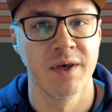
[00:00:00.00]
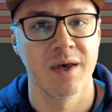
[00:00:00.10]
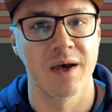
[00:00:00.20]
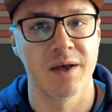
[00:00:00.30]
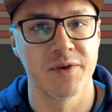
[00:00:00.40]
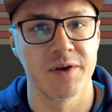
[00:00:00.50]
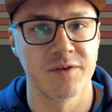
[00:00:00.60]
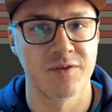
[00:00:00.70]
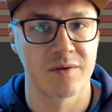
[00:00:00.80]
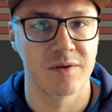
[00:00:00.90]
and
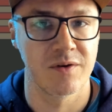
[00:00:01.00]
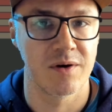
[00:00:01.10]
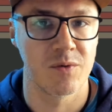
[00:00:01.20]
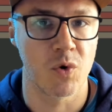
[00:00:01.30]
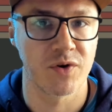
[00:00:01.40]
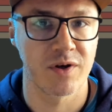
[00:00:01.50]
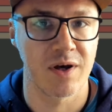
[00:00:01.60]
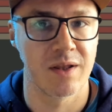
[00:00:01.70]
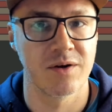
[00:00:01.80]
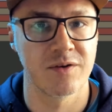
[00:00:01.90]
it's a
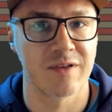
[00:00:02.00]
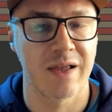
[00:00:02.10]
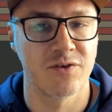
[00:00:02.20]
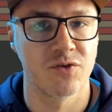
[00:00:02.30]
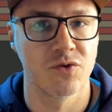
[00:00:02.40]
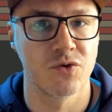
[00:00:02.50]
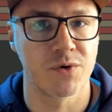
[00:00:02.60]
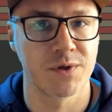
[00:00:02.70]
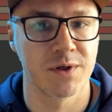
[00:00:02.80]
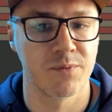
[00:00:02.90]
watercolor slideshow
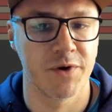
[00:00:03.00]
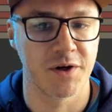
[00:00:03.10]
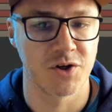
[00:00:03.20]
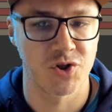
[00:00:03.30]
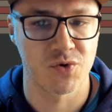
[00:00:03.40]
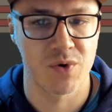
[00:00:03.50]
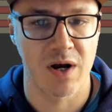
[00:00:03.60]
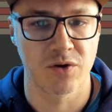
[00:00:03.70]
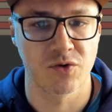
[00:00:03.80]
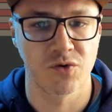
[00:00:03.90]
tutorial where I show how
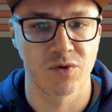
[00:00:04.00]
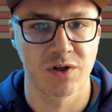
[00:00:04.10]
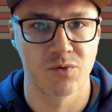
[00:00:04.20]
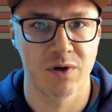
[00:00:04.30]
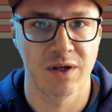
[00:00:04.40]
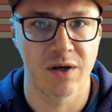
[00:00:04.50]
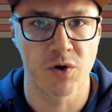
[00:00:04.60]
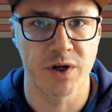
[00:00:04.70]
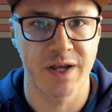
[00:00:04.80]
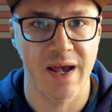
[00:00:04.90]
to create really
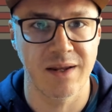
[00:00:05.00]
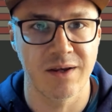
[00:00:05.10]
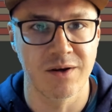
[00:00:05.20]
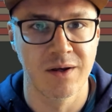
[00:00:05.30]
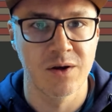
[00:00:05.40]
organic